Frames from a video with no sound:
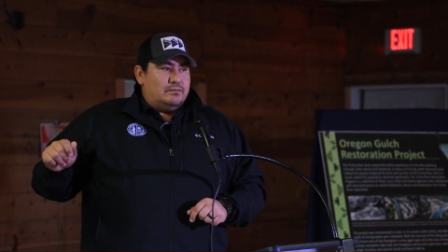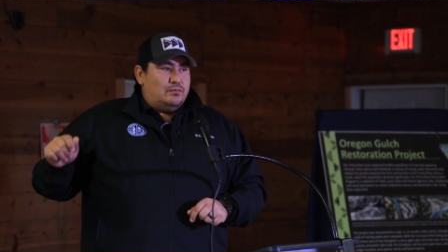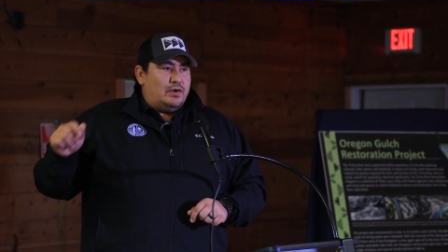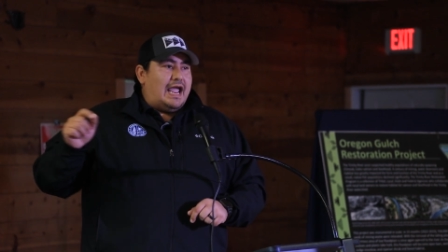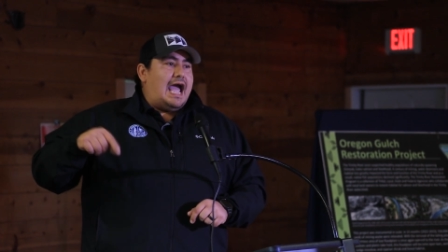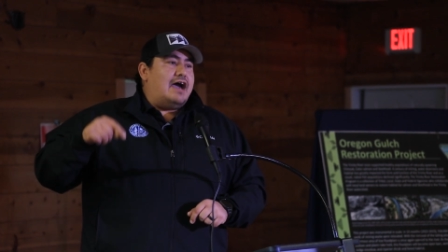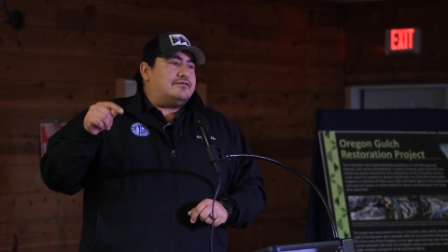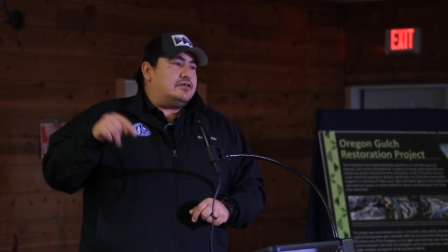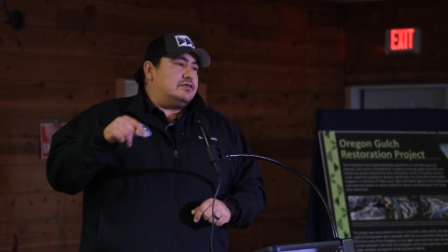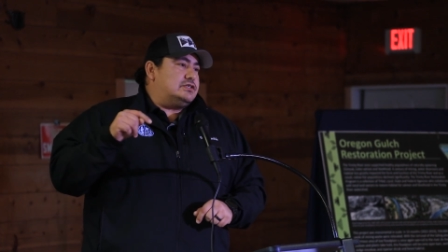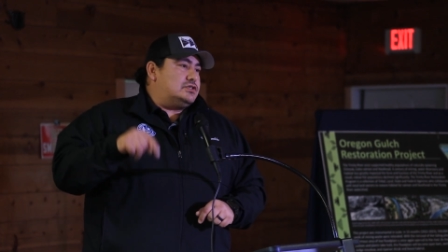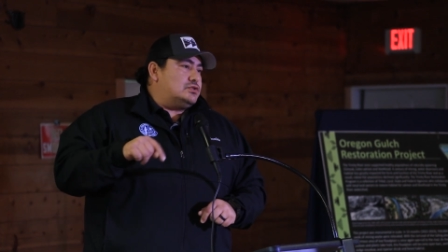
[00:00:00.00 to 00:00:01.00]
we have
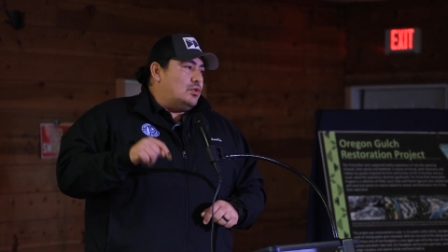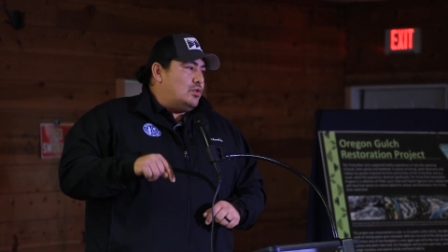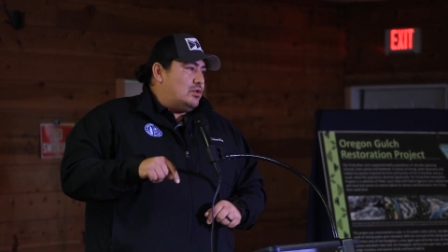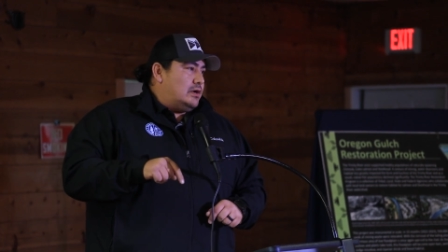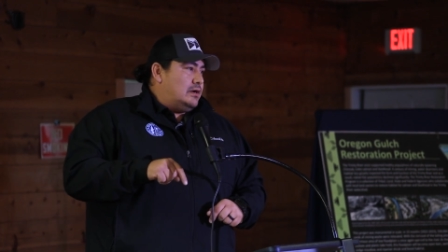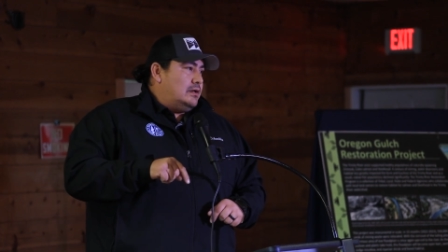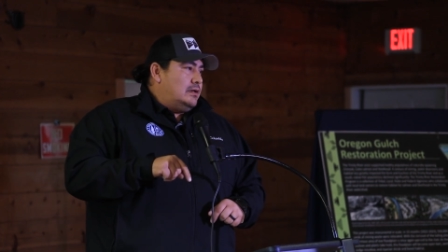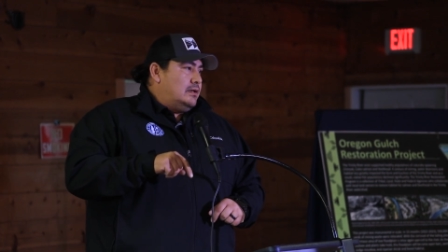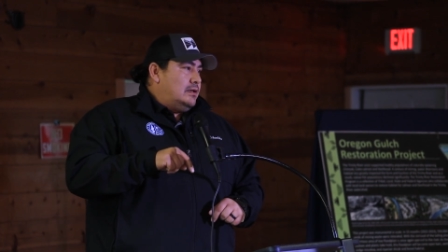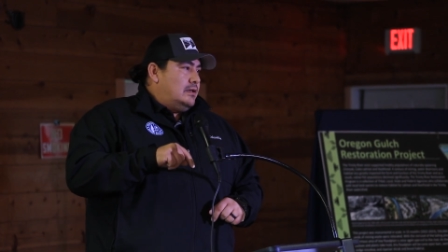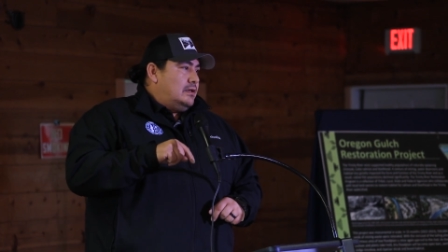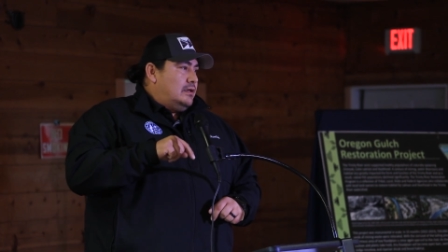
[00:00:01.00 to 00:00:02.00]
to restore
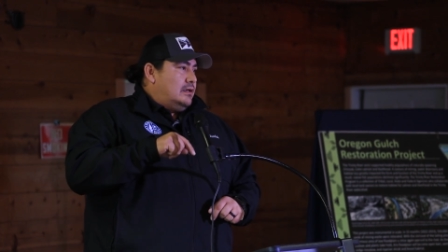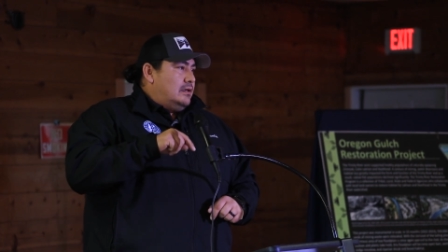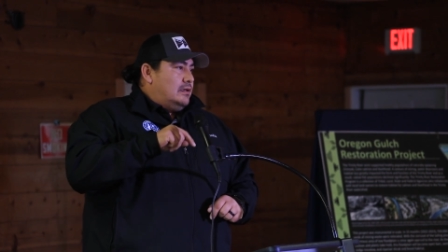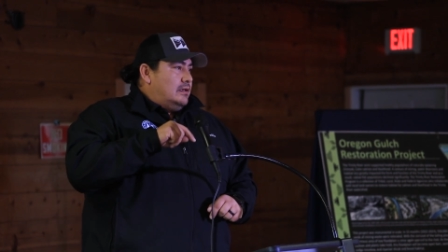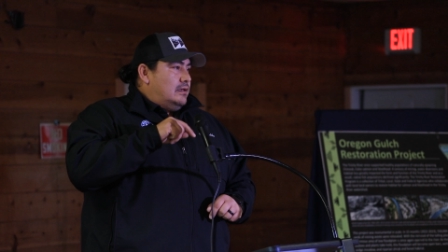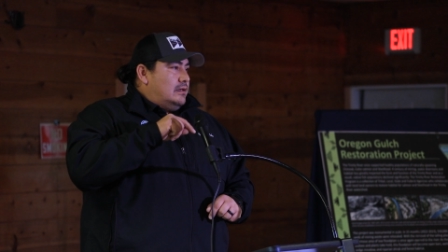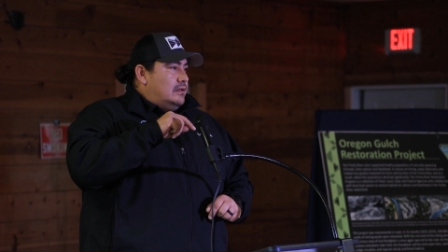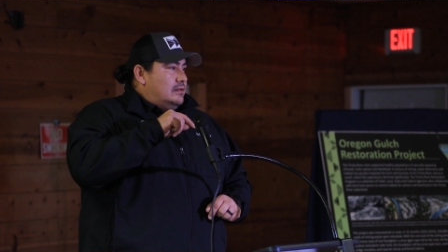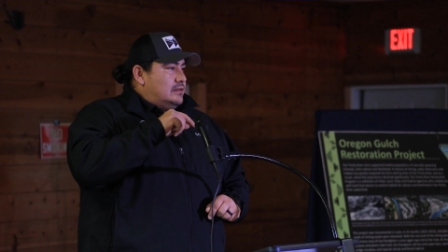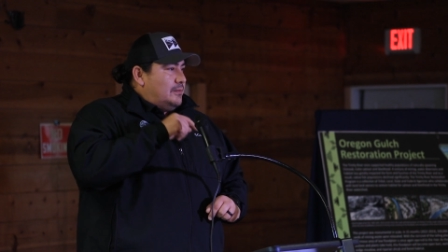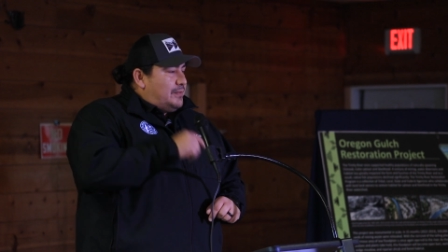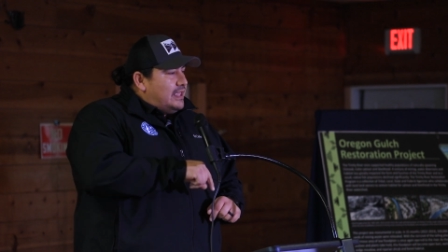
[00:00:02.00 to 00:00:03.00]

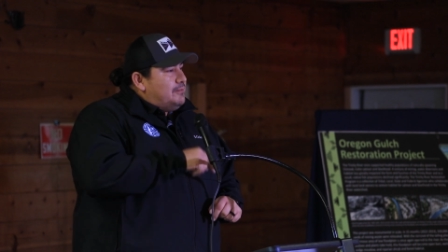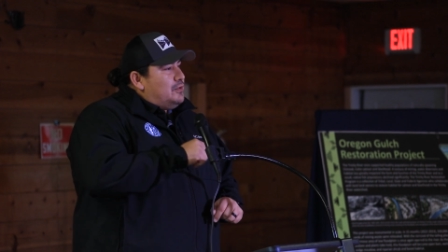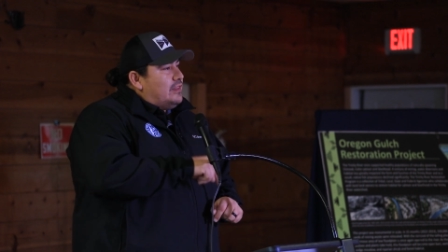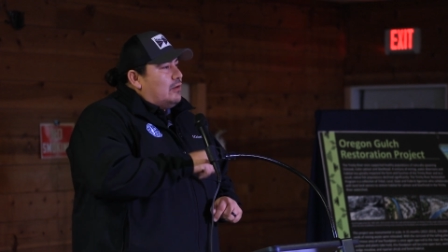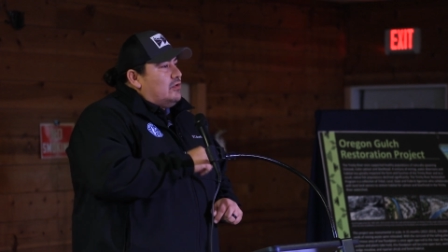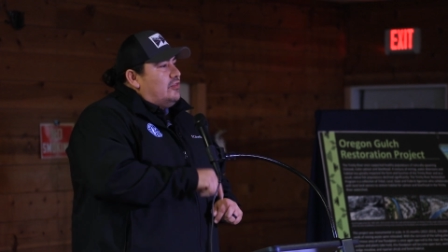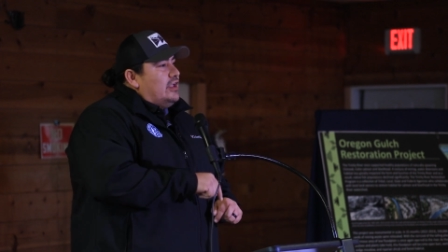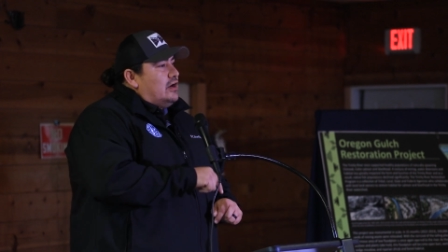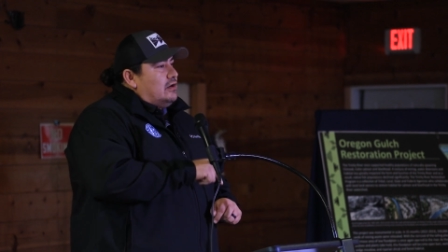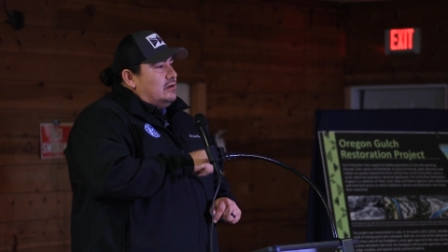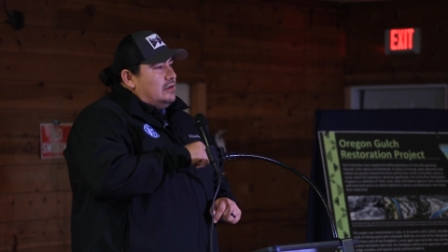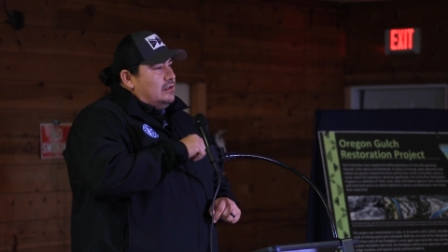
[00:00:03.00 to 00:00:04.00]
the people that were
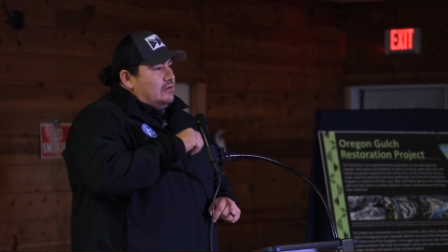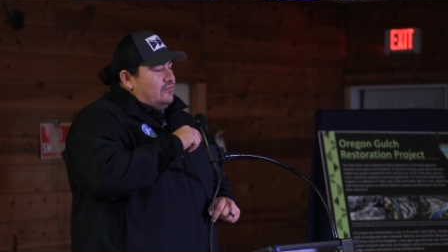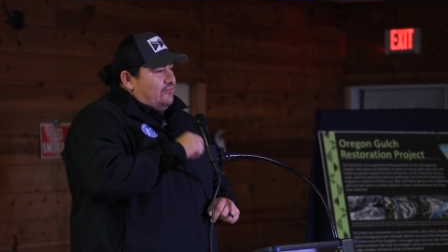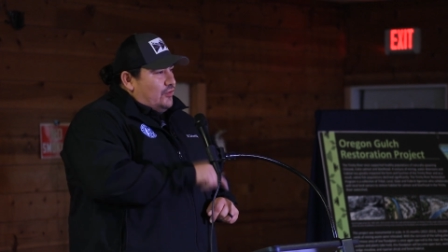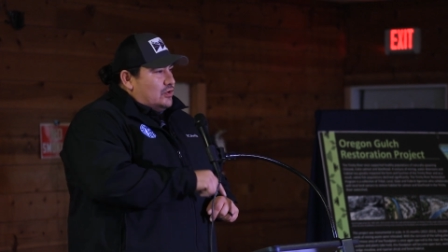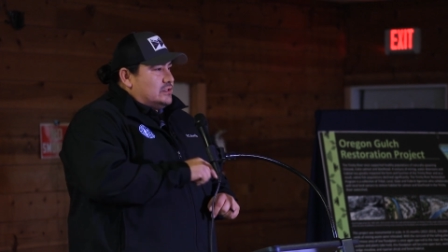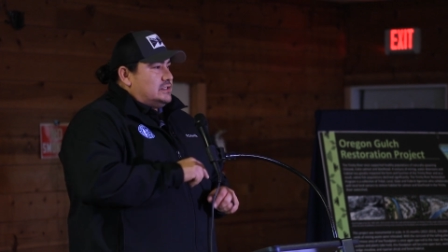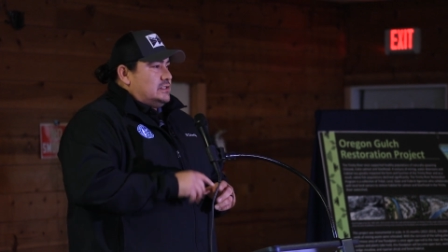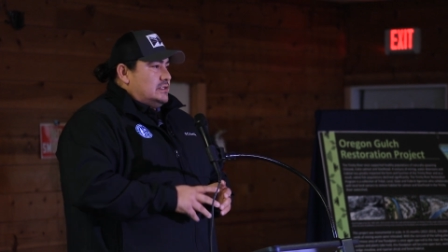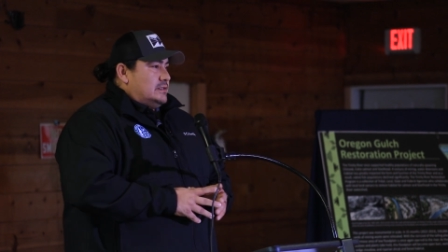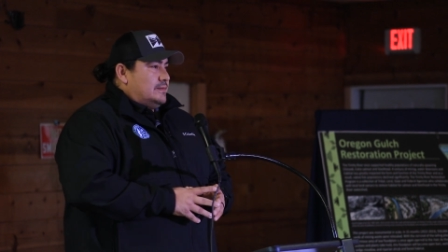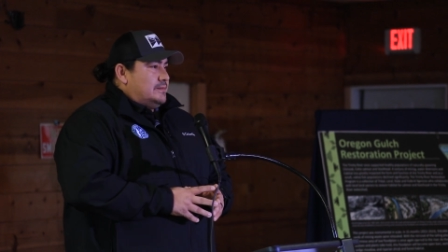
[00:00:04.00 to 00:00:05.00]
there
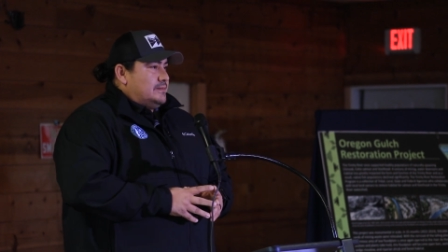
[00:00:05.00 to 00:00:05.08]
first.